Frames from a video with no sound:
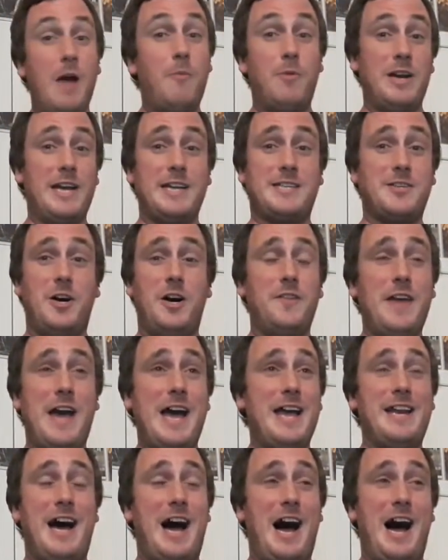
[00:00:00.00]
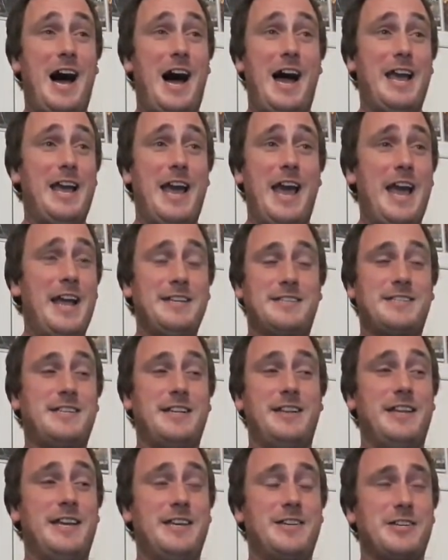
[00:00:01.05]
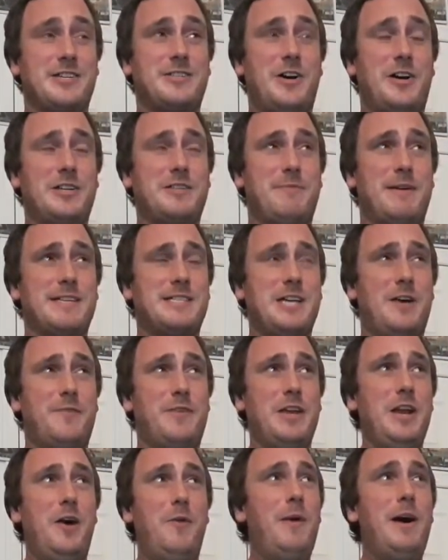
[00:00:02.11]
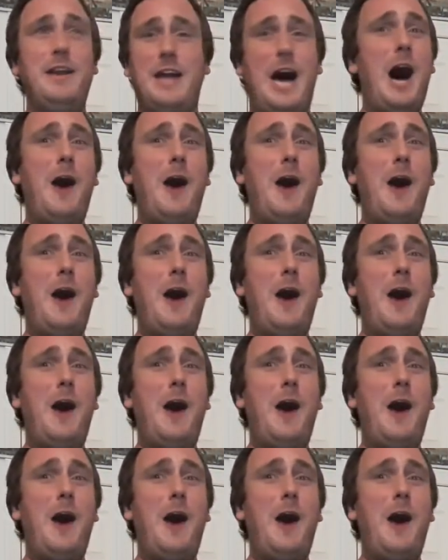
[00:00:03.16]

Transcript: And when I saw that, I instantly just thought to myself, you know what?